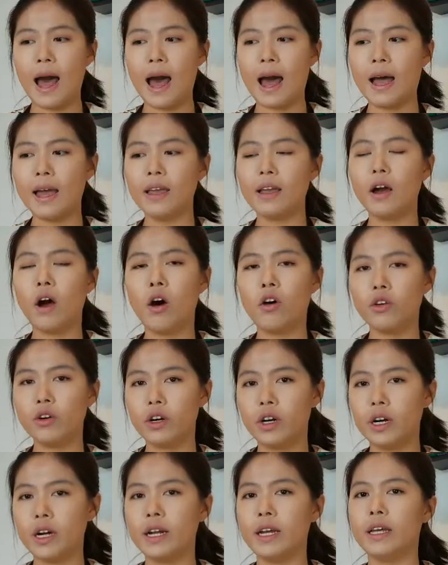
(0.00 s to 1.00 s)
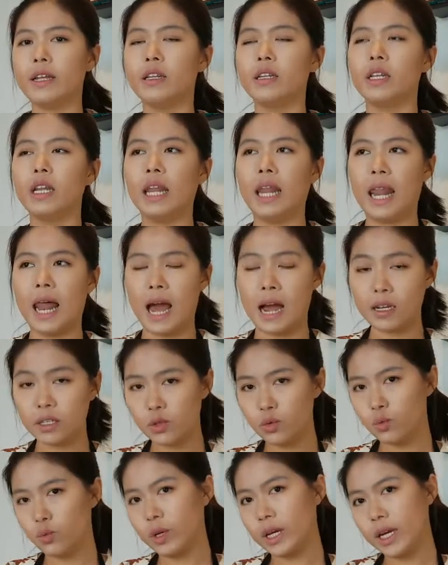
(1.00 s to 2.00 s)
I ordered it
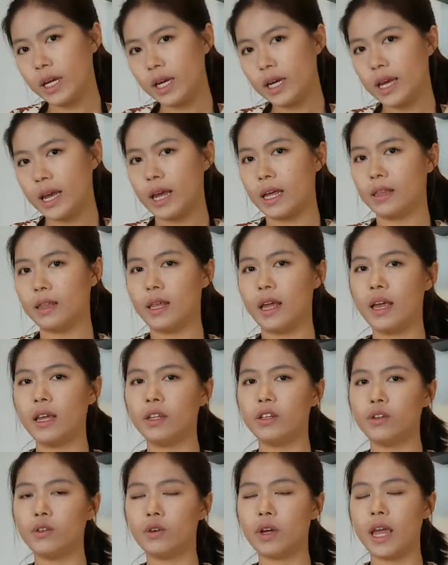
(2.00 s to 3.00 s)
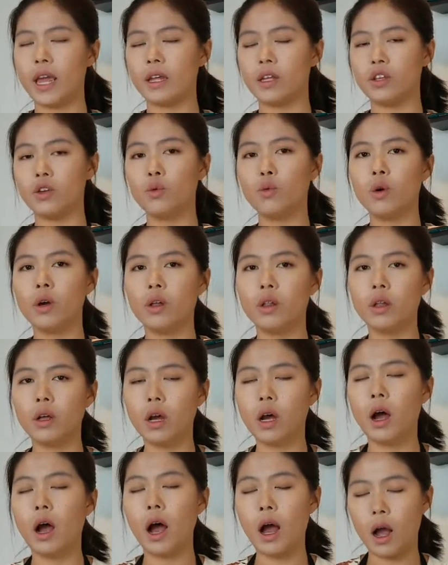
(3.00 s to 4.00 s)
last week, and then you will,
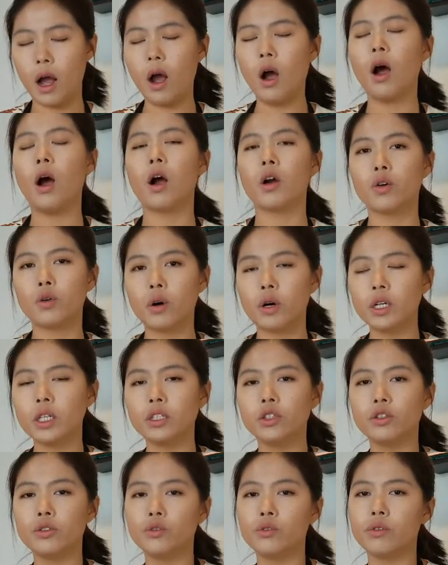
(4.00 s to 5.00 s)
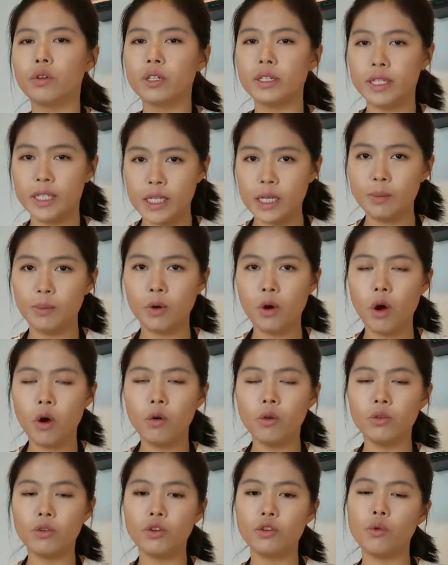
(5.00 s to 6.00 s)
according to your zip
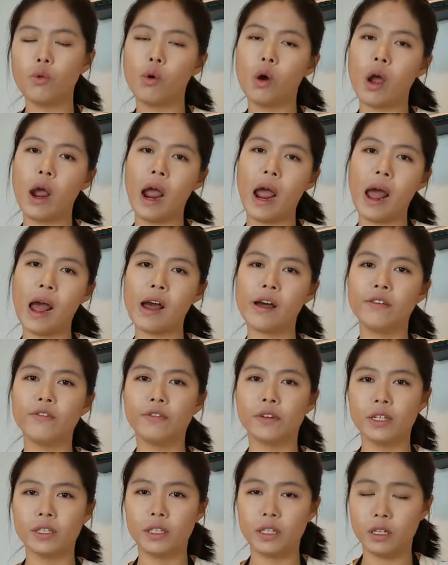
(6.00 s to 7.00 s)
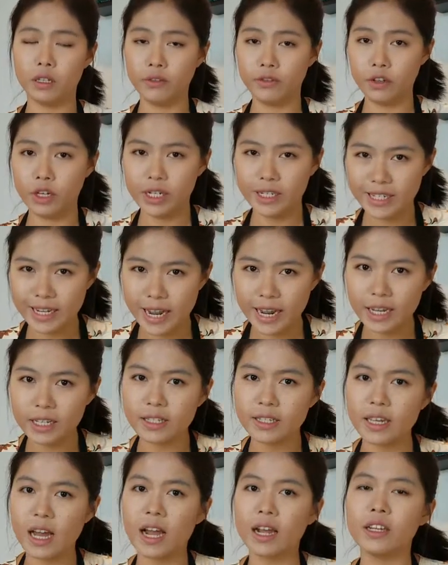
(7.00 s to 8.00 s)
code, you will have a delivery date
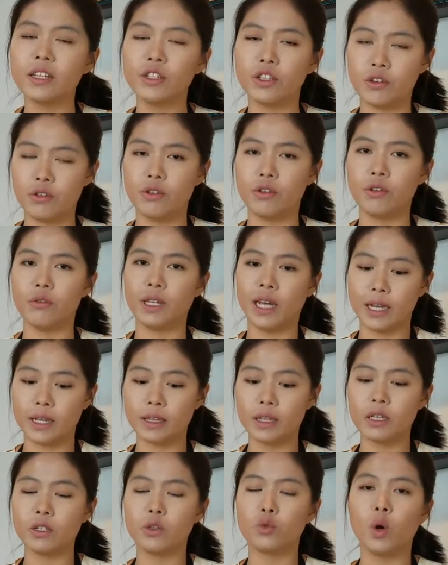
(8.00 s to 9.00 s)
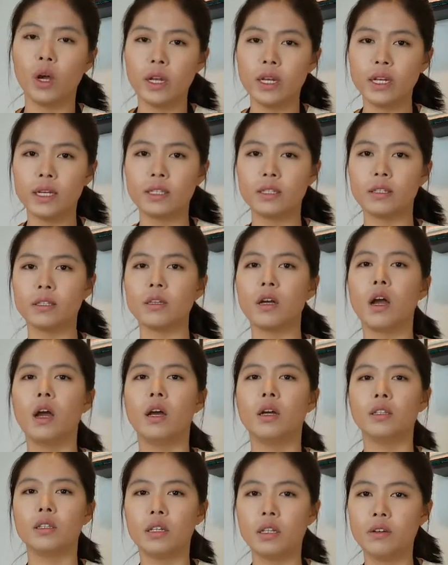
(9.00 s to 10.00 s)
signed to you. Like this one is
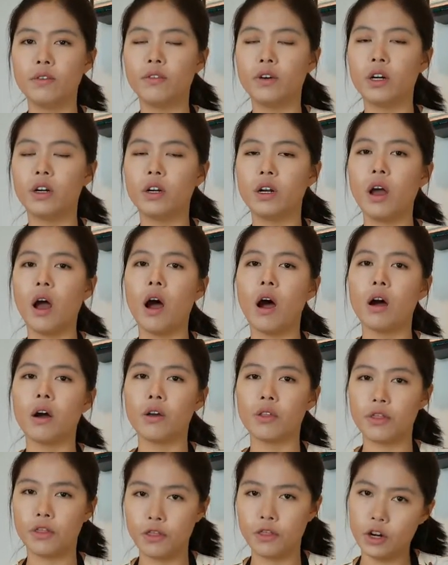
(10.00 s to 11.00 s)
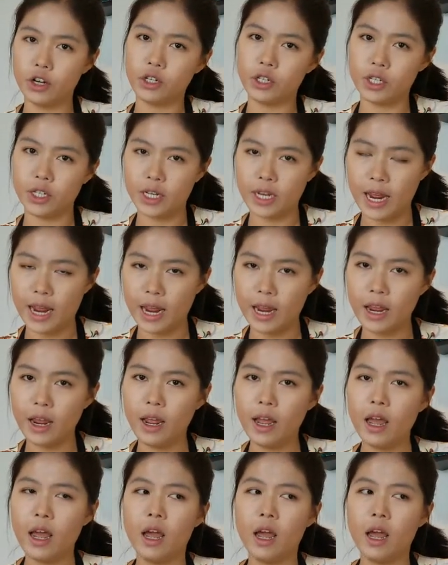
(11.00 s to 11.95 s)
delivered on Thursday.